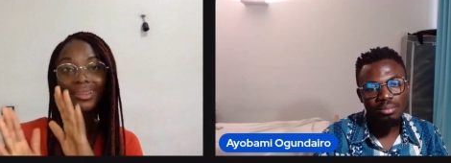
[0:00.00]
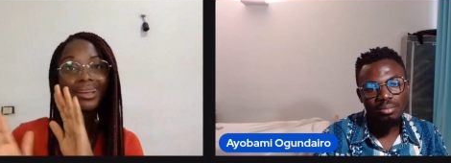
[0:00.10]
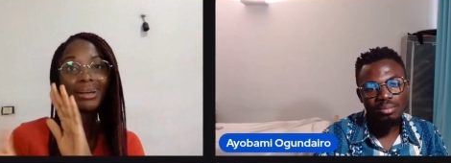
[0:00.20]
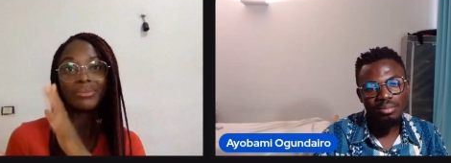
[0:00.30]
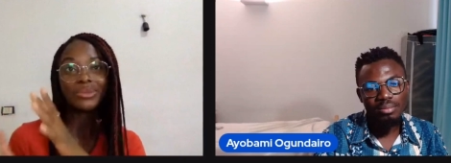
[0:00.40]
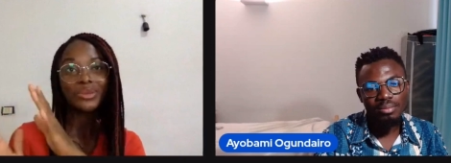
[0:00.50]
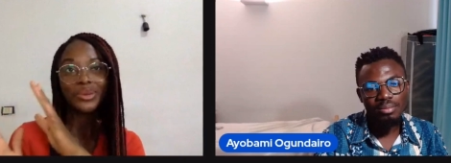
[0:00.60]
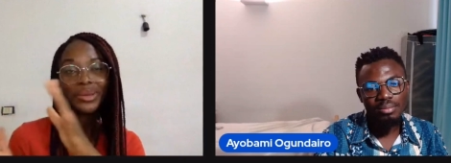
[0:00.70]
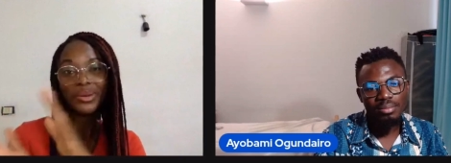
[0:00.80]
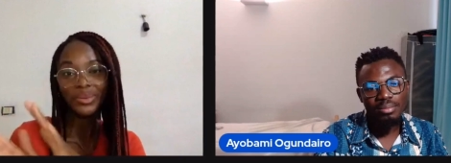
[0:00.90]
Speaker 1: um you know
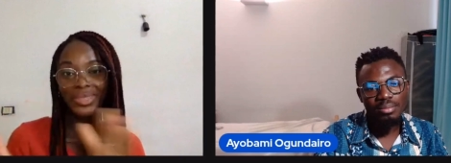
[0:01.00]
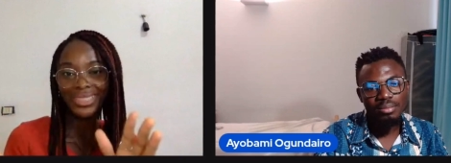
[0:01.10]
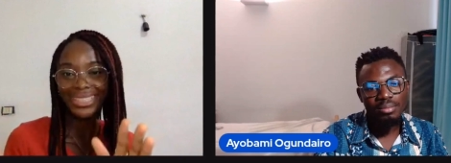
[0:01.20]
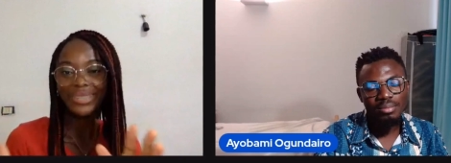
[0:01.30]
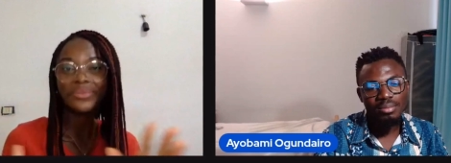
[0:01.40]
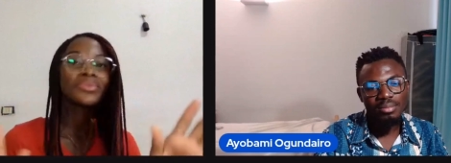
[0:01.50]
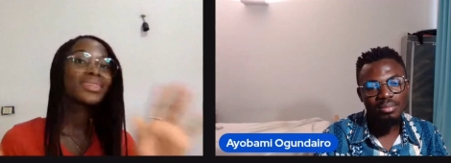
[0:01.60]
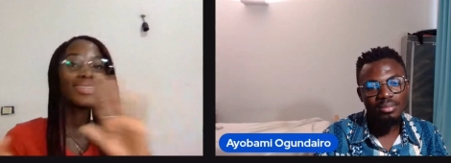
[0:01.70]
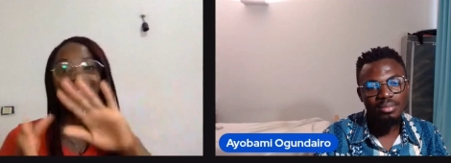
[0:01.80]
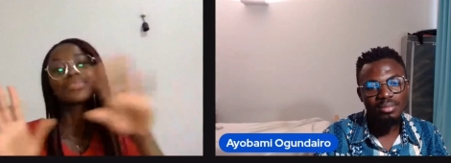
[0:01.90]
a community.
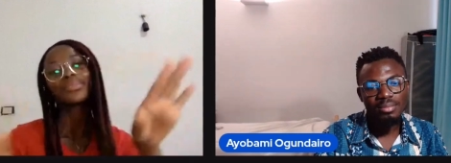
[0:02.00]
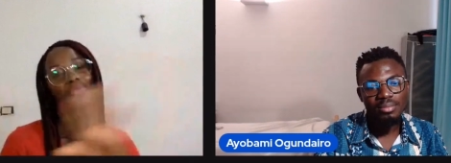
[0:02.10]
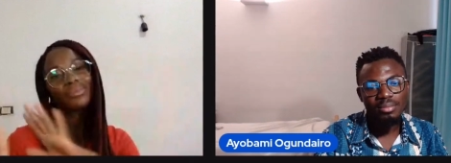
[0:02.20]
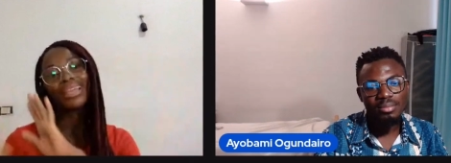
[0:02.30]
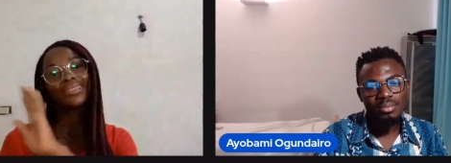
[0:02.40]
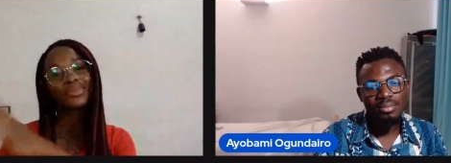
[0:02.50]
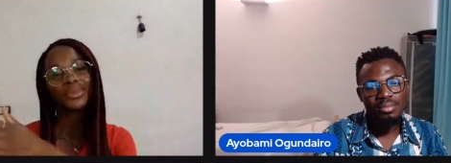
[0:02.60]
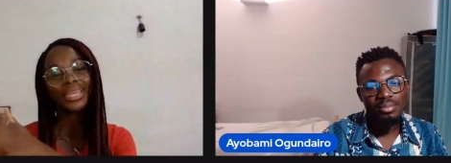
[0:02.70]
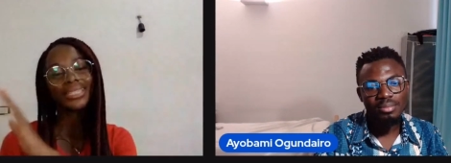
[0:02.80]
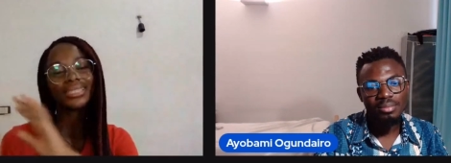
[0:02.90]
He's like you
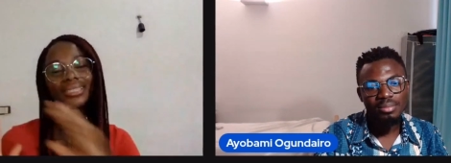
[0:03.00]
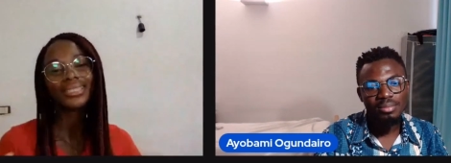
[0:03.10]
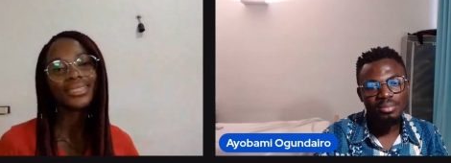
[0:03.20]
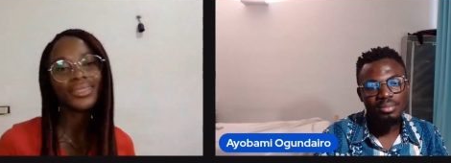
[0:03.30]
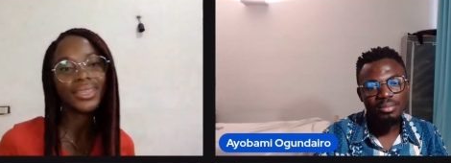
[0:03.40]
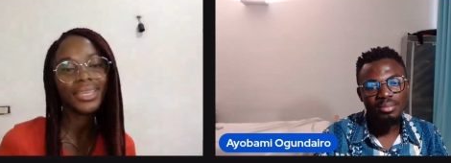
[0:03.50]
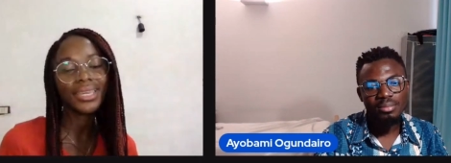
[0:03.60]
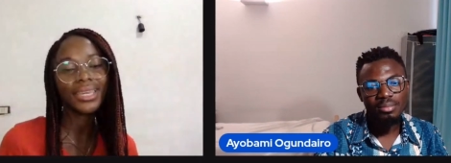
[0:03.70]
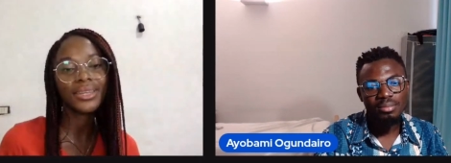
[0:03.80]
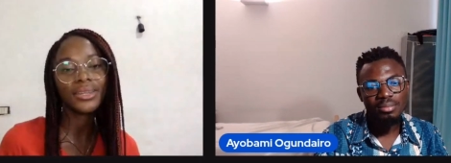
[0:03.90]
know getting to the
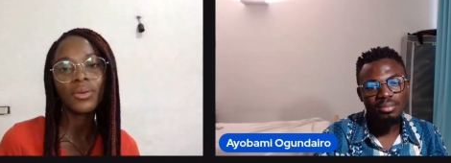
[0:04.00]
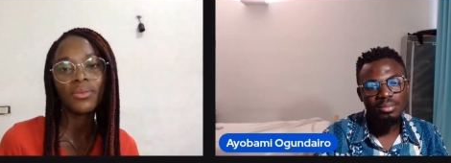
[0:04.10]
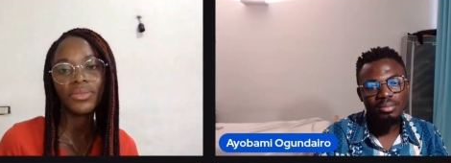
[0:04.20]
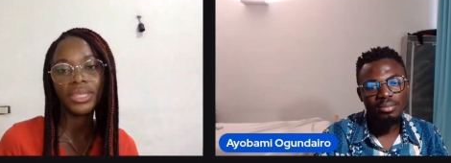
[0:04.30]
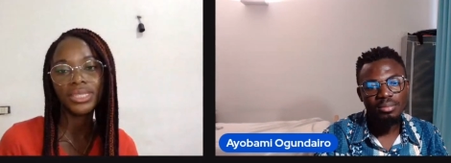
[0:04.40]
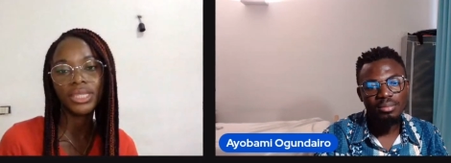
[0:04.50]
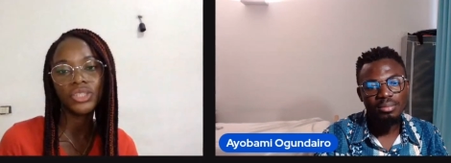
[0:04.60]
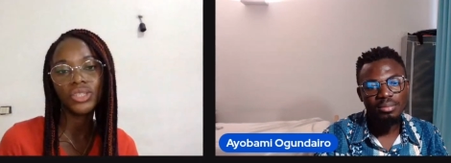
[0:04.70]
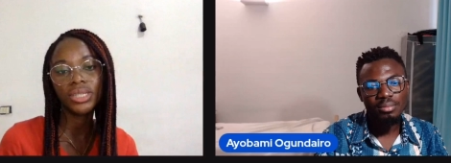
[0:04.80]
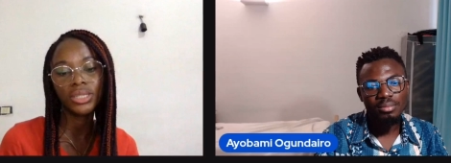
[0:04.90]
end of the
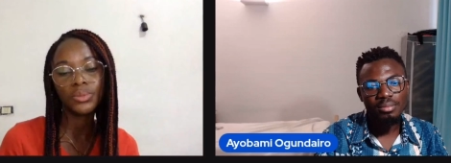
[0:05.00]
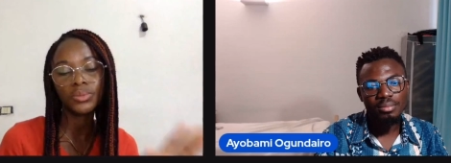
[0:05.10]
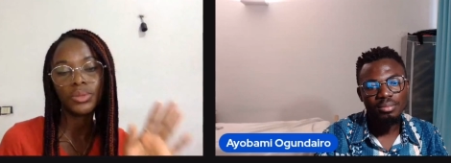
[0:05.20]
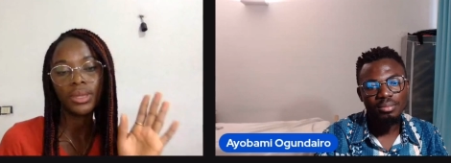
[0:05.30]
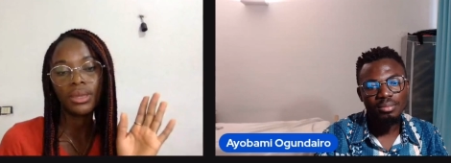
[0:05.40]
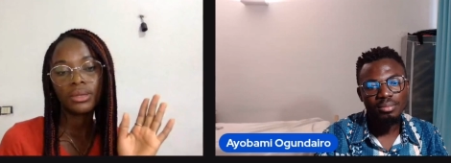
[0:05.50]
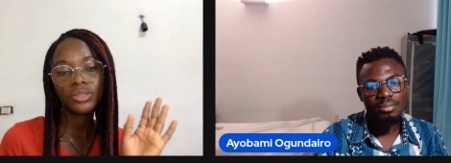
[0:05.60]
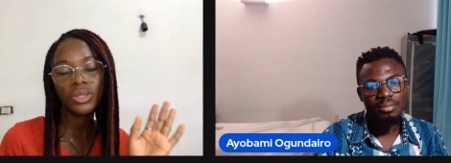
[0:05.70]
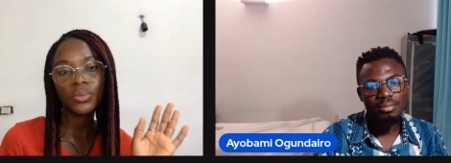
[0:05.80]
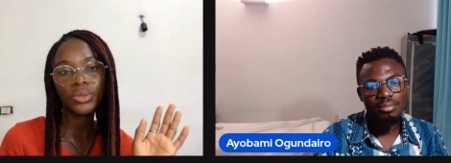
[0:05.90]
session, he will
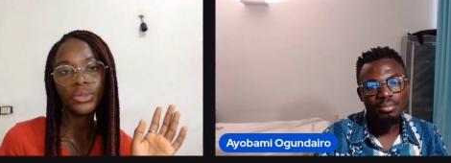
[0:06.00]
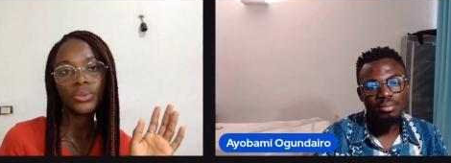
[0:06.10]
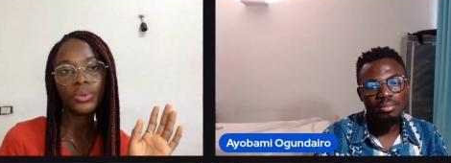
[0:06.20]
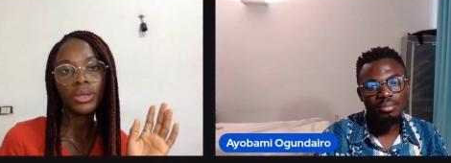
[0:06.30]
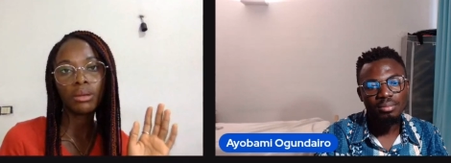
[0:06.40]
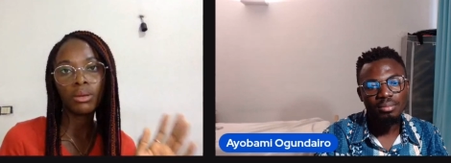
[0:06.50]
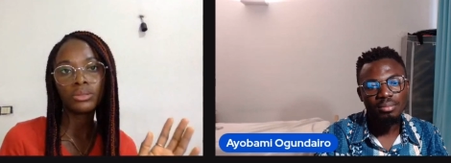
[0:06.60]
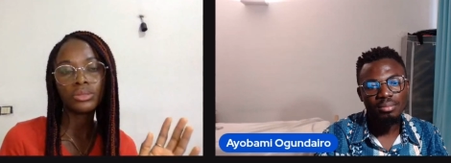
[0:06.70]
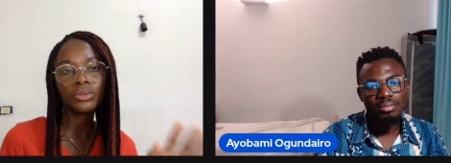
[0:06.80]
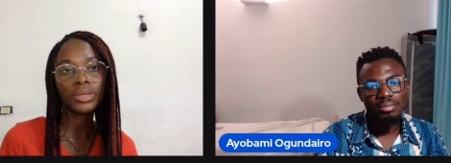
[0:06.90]
share with you a
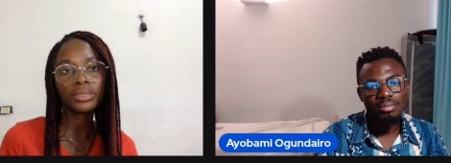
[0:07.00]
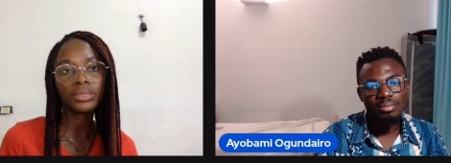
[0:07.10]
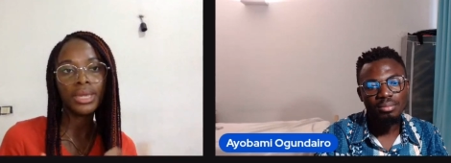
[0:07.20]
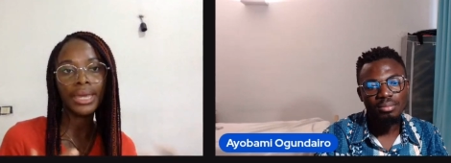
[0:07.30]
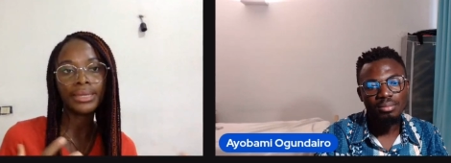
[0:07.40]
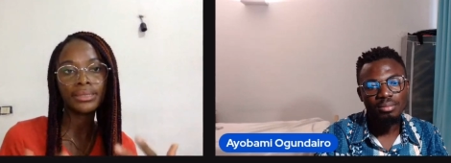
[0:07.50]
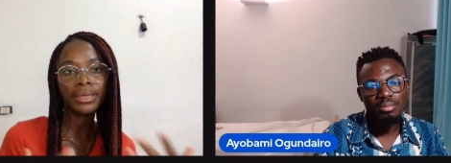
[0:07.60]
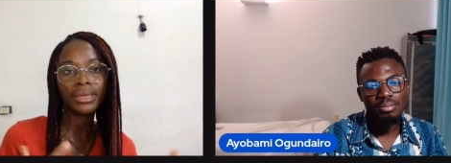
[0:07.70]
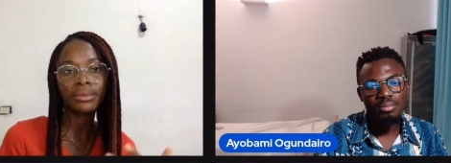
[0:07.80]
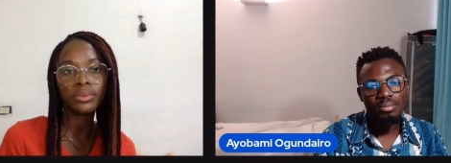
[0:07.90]
lot so that you guys
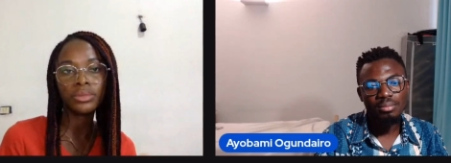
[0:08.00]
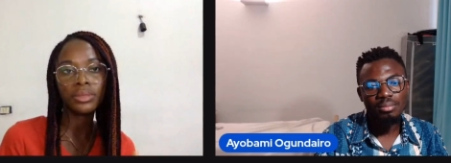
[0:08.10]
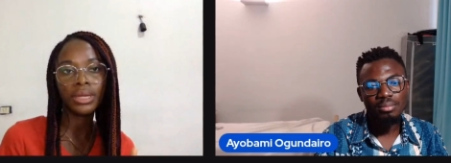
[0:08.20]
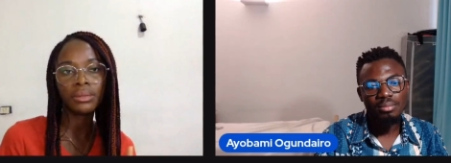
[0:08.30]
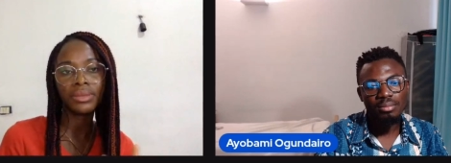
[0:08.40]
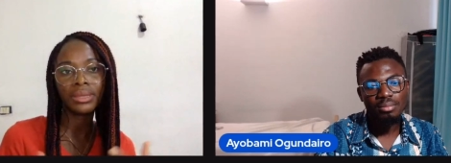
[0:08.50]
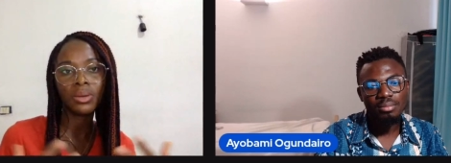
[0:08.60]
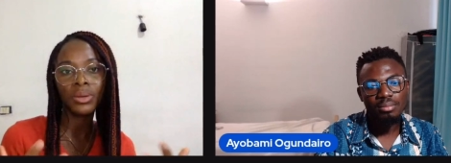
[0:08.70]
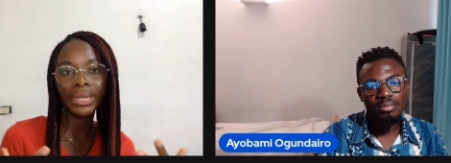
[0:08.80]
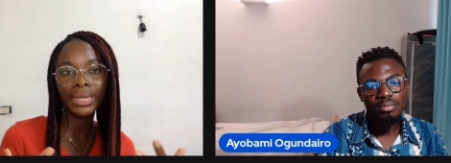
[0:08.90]
are able to kind of like
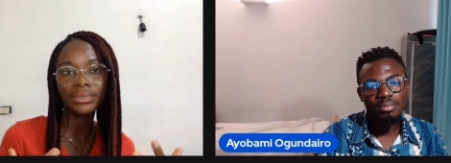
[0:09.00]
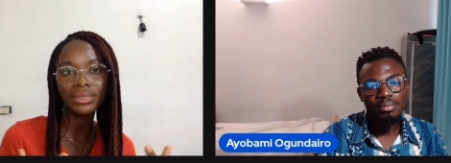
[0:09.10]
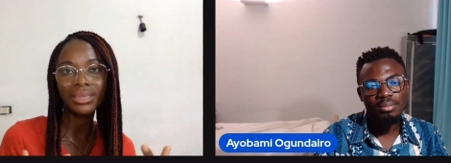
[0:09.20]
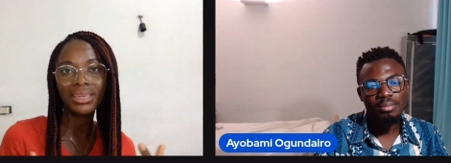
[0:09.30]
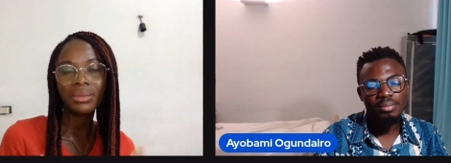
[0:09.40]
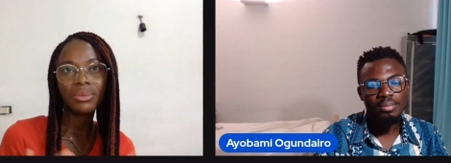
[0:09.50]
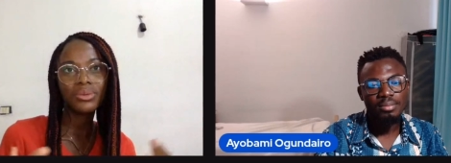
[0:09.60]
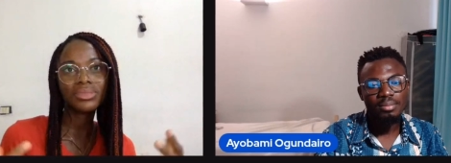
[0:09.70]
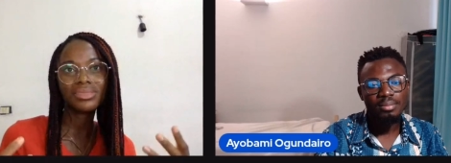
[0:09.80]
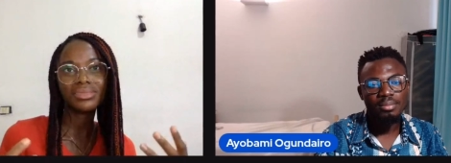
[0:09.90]
connect,
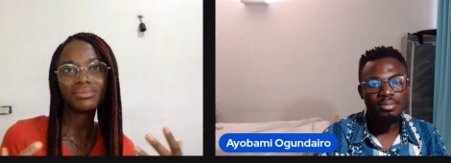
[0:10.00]
because